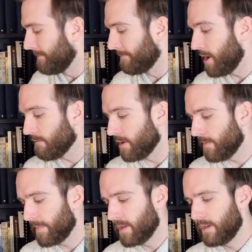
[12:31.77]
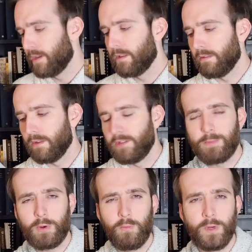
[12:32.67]
Levrero.
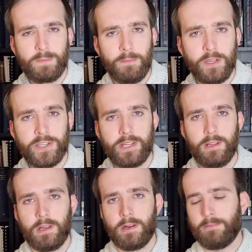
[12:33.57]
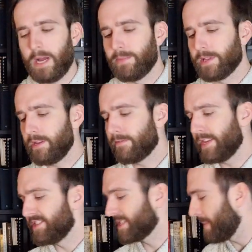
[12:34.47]
This book was published, um, I believe,
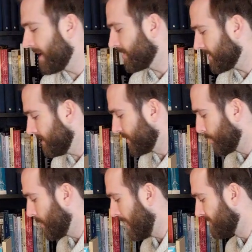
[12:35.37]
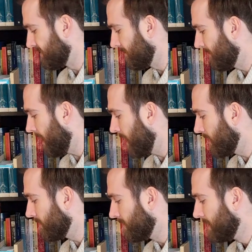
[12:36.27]
in Spanish in two thousand
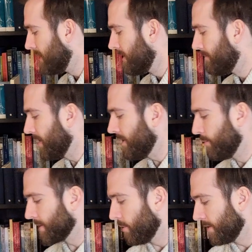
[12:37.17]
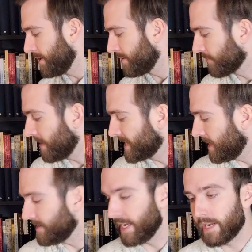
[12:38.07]
five, but it was only
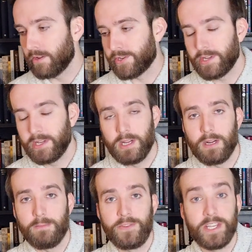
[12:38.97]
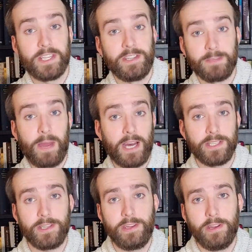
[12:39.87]
translated into English um, just this
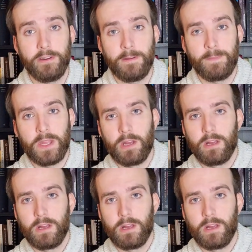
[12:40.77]
past year.